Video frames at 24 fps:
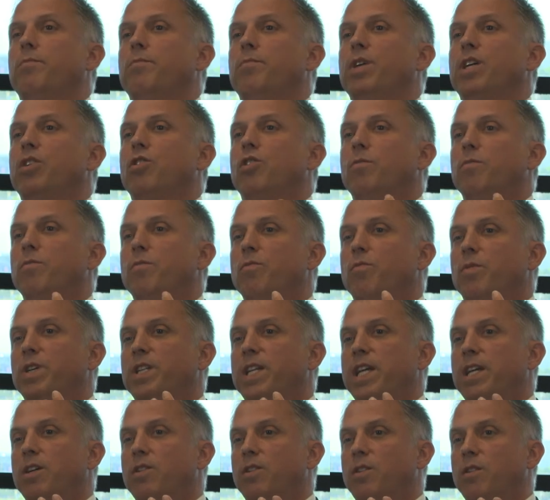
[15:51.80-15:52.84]
become what
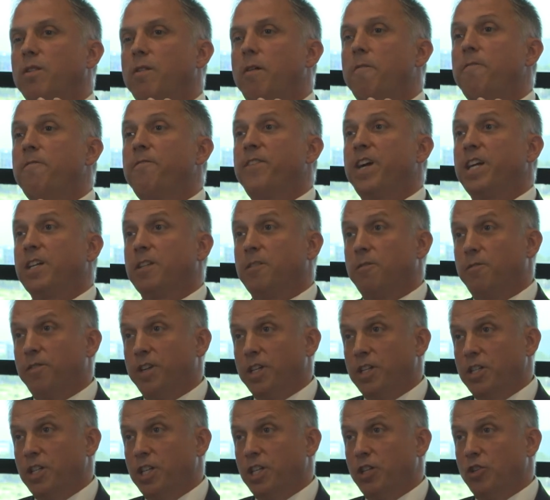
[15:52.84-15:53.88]
they call
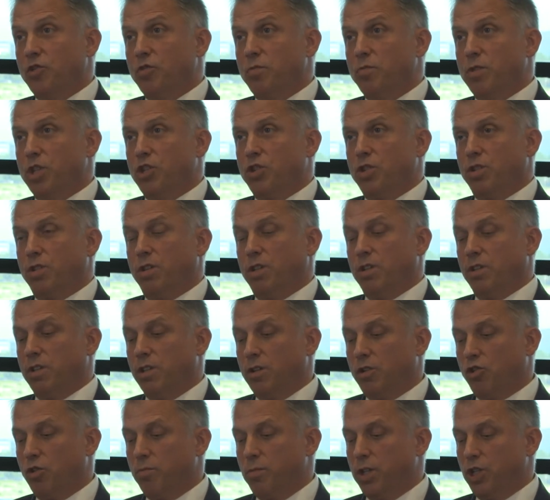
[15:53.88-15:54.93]
fact-finding
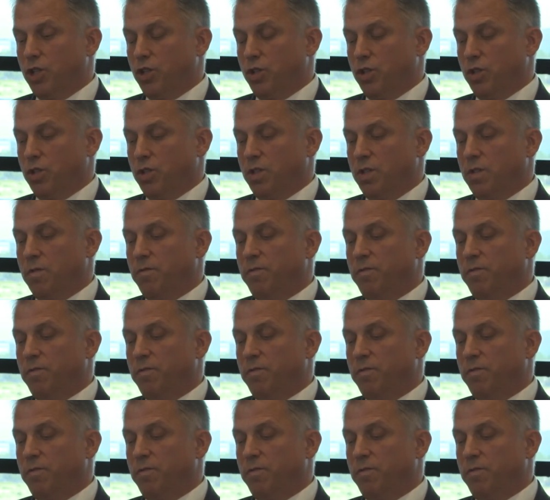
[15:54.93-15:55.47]
commissioners.